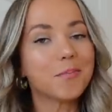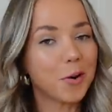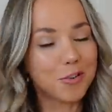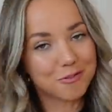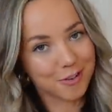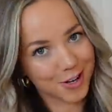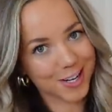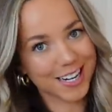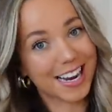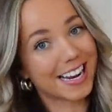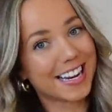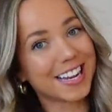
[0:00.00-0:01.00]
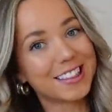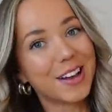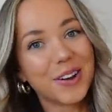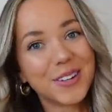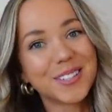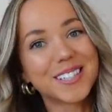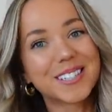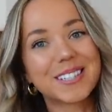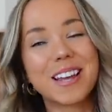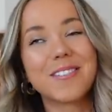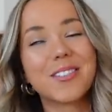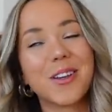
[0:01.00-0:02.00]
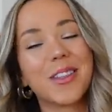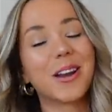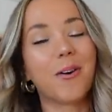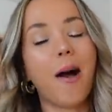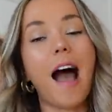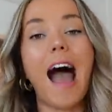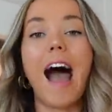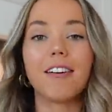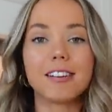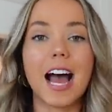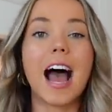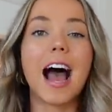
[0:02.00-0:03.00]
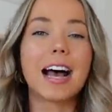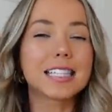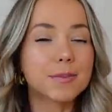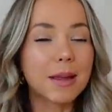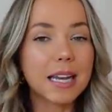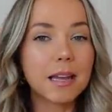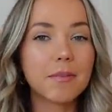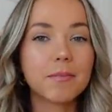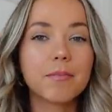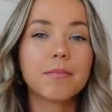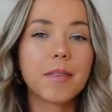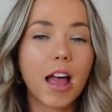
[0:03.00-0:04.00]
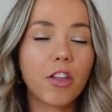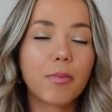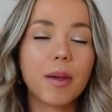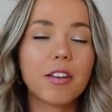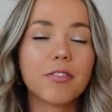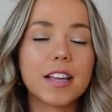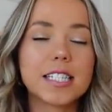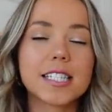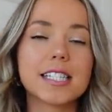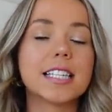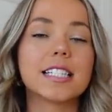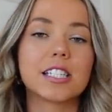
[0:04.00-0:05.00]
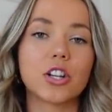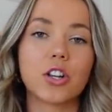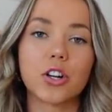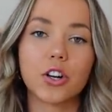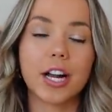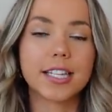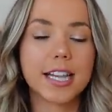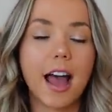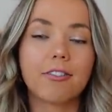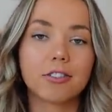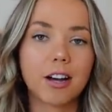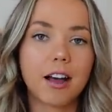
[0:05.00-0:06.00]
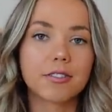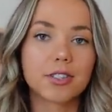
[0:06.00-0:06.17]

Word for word: prefer eating those even though they don't have as many health benefits, they still are great to have around.